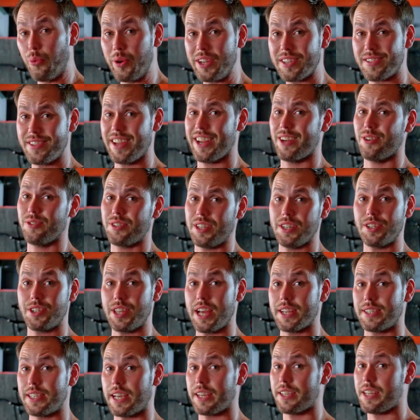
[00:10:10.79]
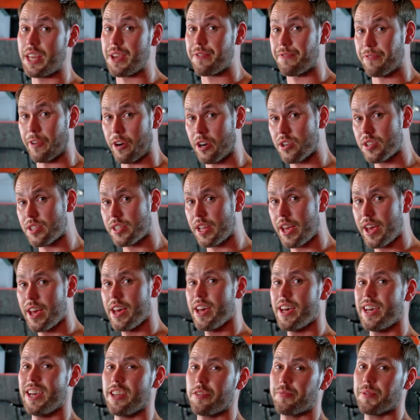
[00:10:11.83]
reason I don't teach that technique first
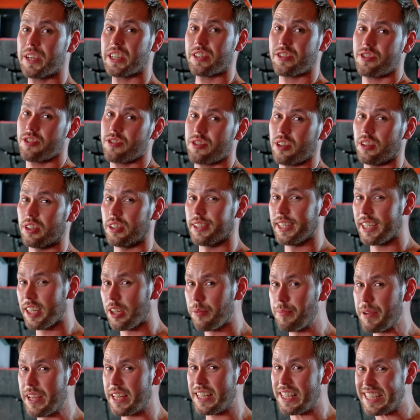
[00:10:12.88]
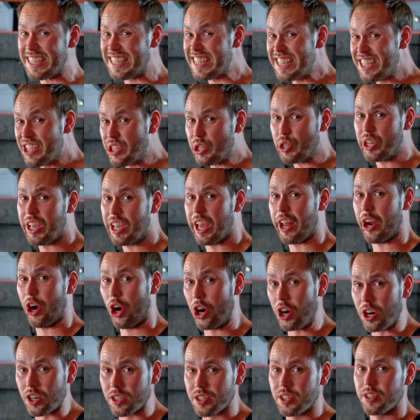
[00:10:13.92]
is because it's just a little bit easier to get
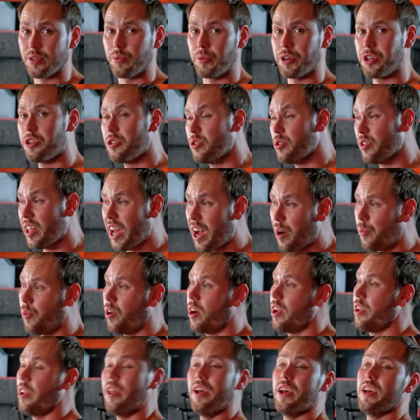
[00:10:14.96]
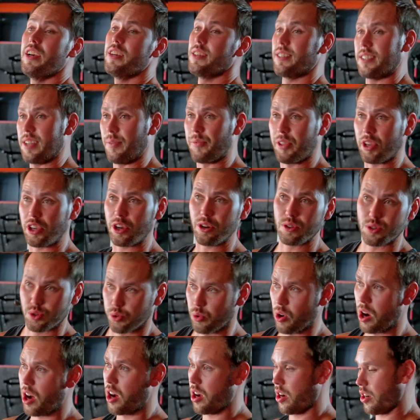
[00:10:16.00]
hurt when you do that one. Something goes
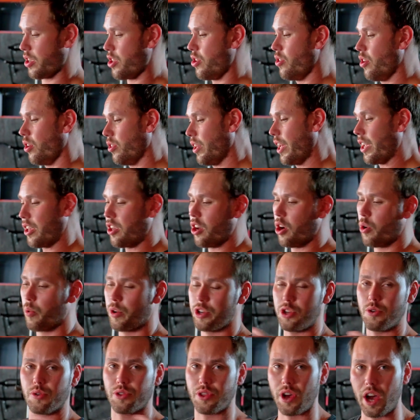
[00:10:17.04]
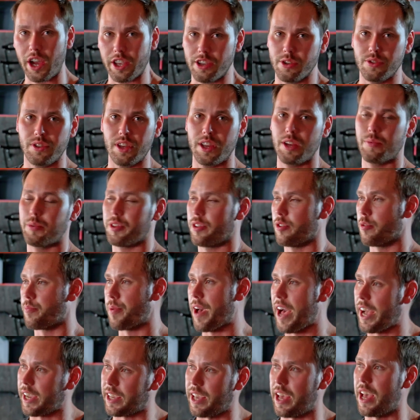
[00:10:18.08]
wrong, you don't let go when you thought you did with your
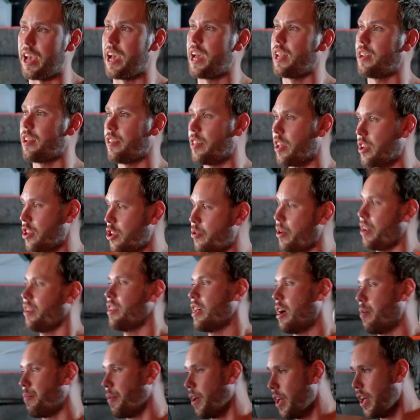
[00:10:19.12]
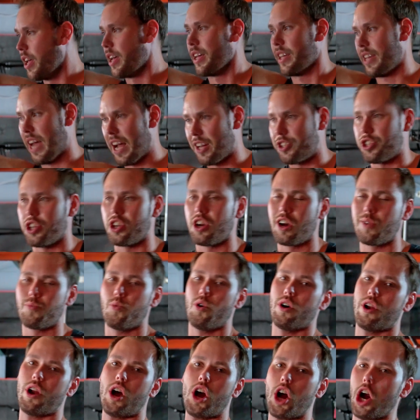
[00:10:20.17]
backhand, and then you end up catching on
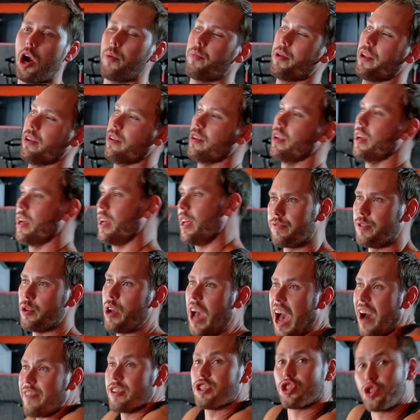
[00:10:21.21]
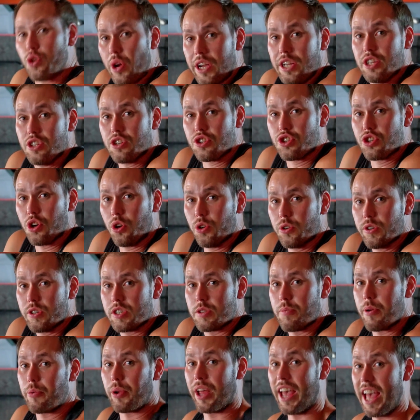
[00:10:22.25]
one arm, and if you haven't trained your shoulders to
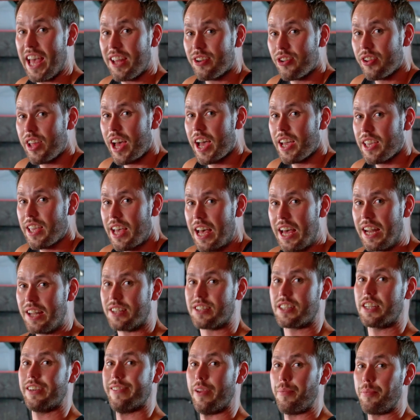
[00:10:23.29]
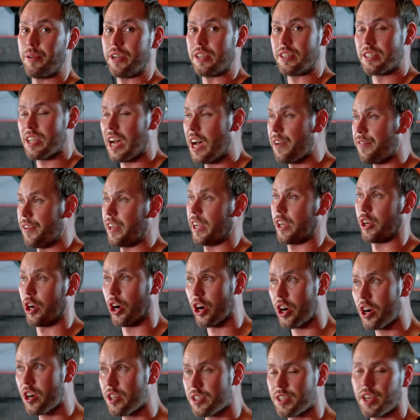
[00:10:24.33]
be able to handle that yet, it's gonna be pretty tough and it can
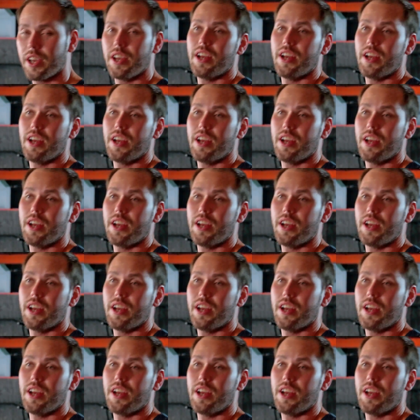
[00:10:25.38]
hurt.